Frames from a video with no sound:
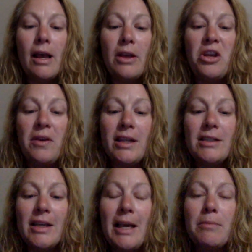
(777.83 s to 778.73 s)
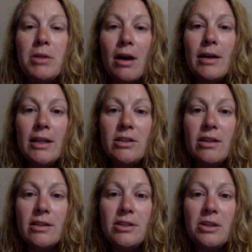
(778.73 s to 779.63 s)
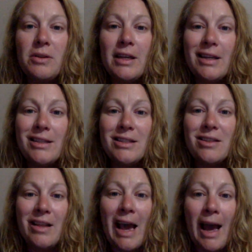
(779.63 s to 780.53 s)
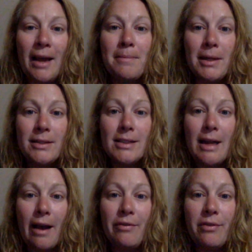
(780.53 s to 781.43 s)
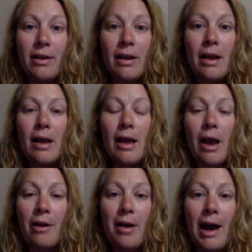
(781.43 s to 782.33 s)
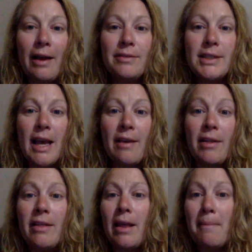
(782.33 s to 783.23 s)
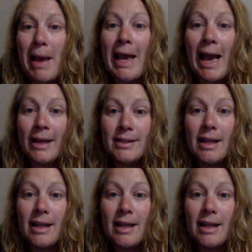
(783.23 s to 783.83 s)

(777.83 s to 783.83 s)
You need to keep talking to the student until the admin staff arrives, and then they may ask